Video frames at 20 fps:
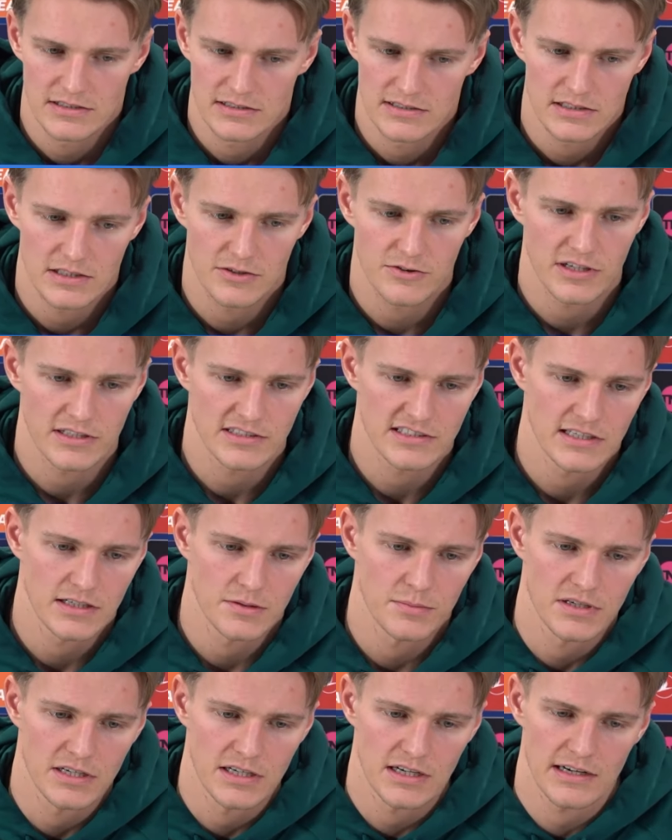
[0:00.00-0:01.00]
it's a great
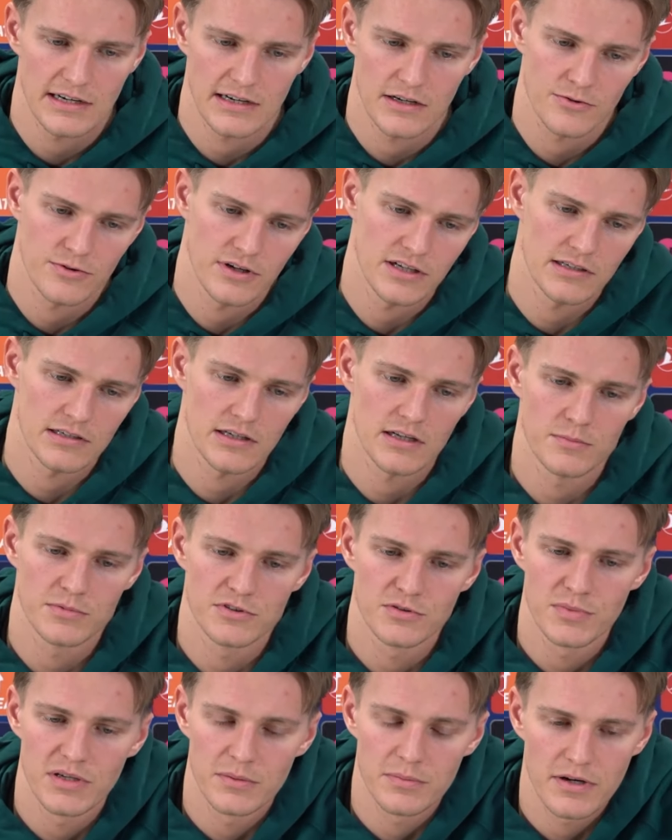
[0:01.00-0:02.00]
team and a great club
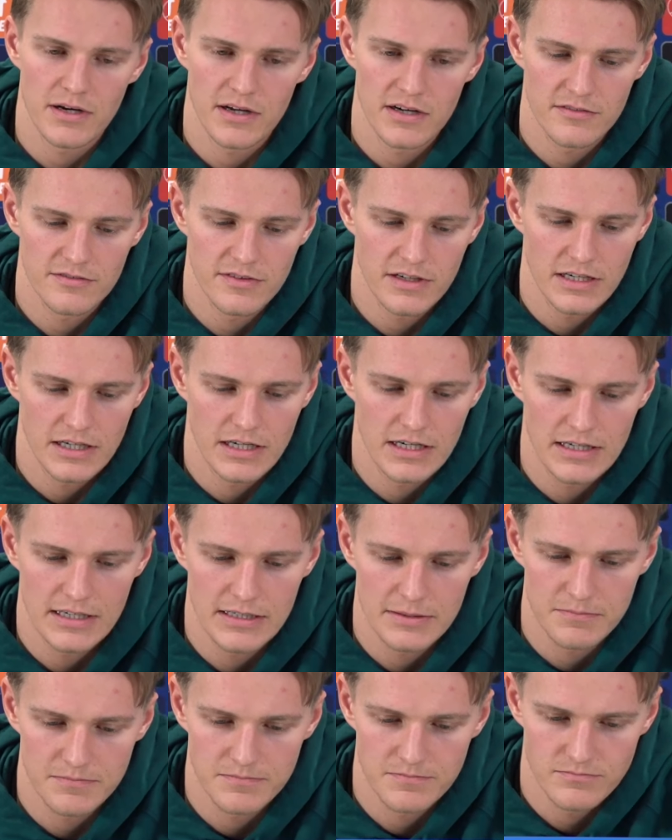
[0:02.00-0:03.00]
to be a part of, and
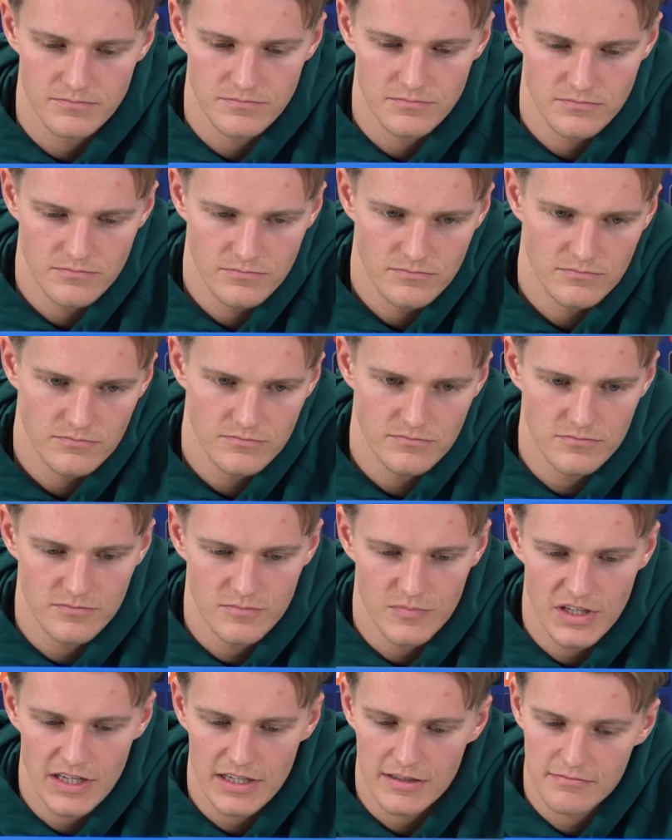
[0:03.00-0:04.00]
uh,
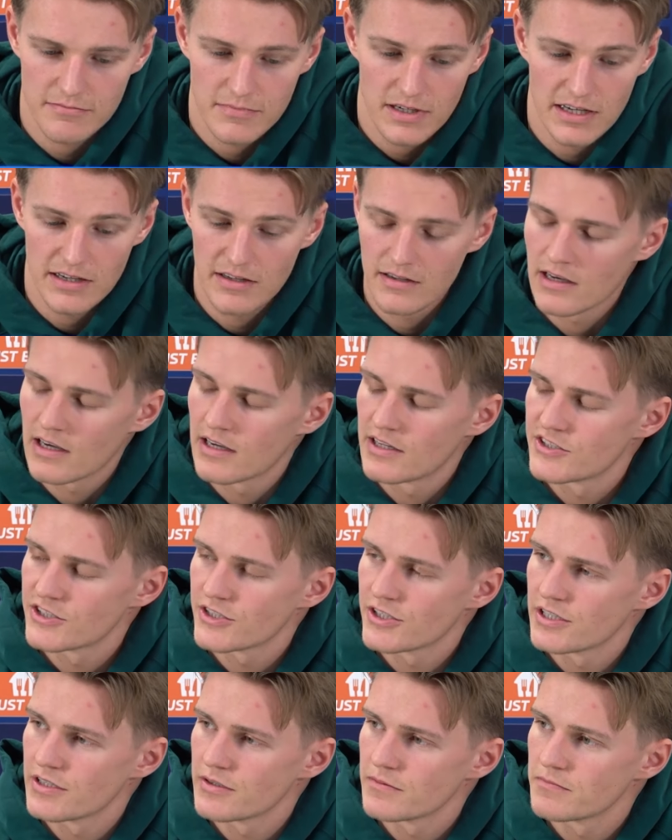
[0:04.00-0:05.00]
yeah, I, I
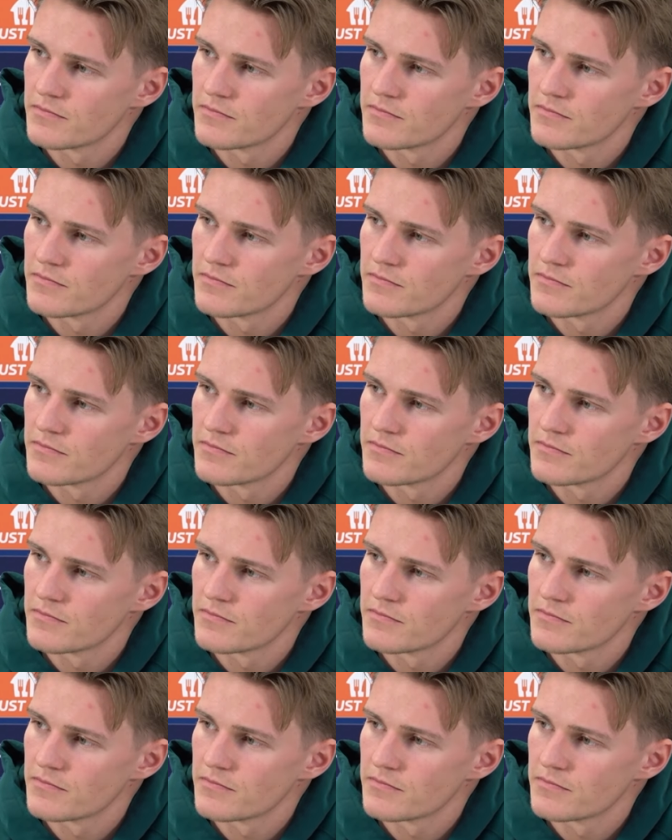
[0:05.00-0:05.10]
enjoy it.